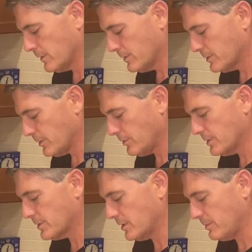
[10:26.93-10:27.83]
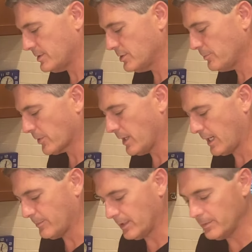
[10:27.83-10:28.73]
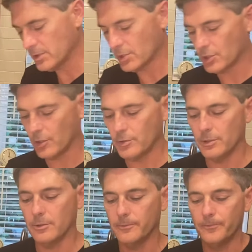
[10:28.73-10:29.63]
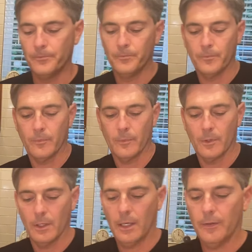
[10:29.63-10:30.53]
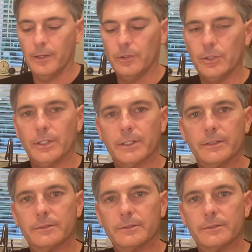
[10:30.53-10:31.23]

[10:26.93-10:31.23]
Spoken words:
So this is gonna be super hot, but let me just show you how they look.